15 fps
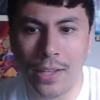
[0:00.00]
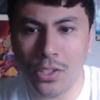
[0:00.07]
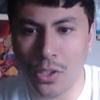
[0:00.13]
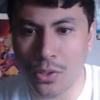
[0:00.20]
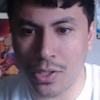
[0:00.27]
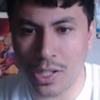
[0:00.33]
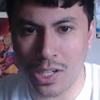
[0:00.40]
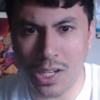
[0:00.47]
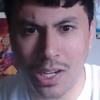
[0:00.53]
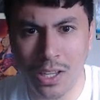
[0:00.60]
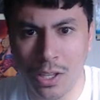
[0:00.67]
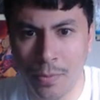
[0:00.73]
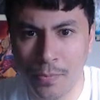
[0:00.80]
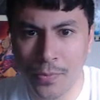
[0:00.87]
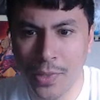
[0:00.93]
So it's clearly
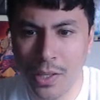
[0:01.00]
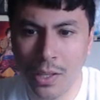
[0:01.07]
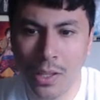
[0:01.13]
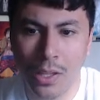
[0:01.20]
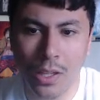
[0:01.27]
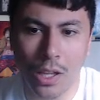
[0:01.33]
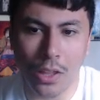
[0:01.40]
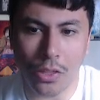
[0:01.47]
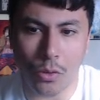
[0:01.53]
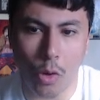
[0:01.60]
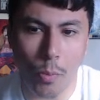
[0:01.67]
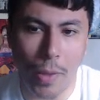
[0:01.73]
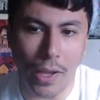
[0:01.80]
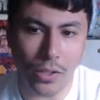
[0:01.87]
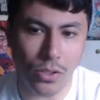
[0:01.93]
a
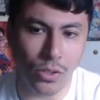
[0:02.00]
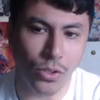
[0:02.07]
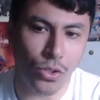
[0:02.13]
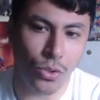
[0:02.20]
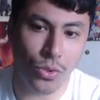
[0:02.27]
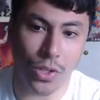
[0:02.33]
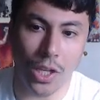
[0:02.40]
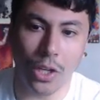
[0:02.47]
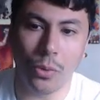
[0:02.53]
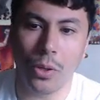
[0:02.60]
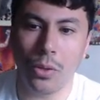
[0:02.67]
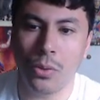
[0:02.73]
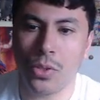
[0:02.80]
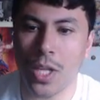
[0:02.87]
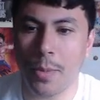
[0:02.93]
throwback to the
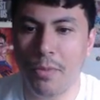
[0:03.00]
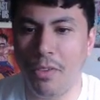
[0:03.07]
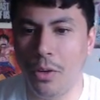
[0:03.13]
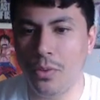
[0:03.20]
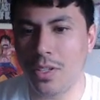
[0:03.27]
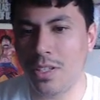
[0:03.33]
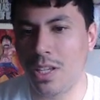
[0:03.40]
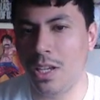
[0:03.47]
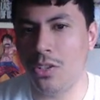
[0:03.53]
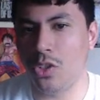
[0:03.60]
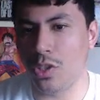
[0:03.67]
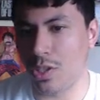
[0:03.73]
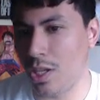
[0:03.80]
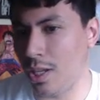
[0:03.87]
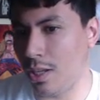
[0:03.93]
Susanoo type of ODT,
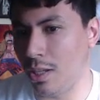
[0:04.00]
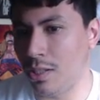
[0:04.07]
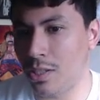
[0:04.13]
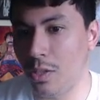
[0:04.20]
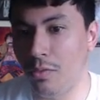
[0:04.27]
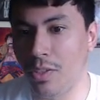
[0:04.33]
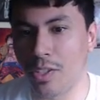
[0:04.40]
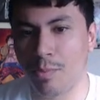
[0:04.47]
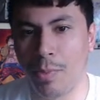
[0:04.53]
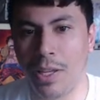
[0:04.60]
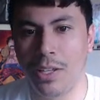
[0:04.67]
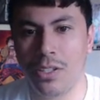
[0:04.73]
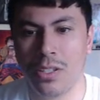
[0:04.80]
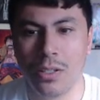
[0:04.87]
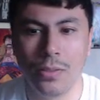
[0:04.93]
just like in Silver Dust
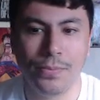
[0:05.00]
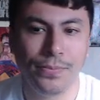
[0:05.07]
Blaze.